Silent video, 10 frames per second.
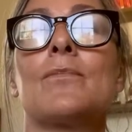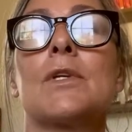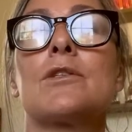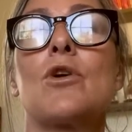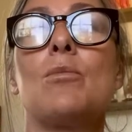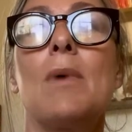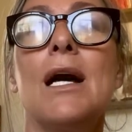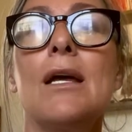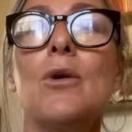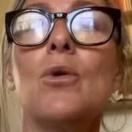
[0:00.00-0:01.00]
So
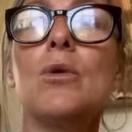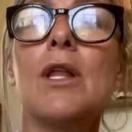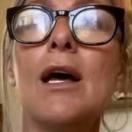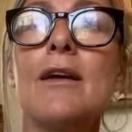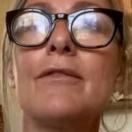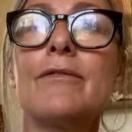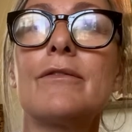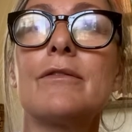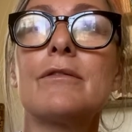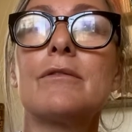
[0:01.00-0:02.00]
my whole
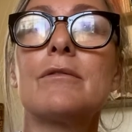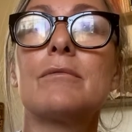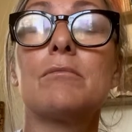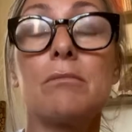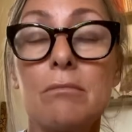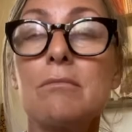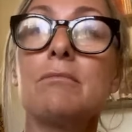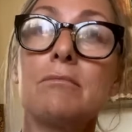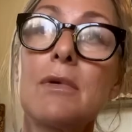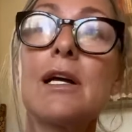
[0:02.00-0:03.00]
life,
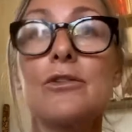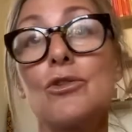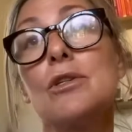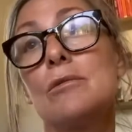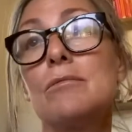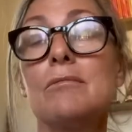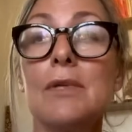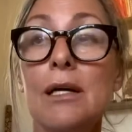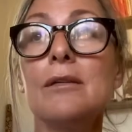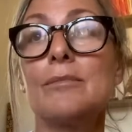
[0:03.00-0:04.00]
actually,
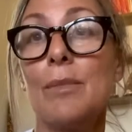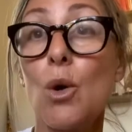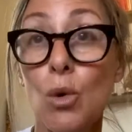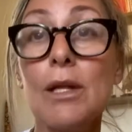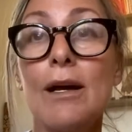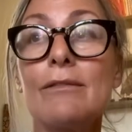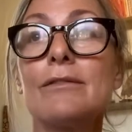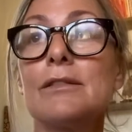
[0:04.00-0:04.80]
yeah, my whole life,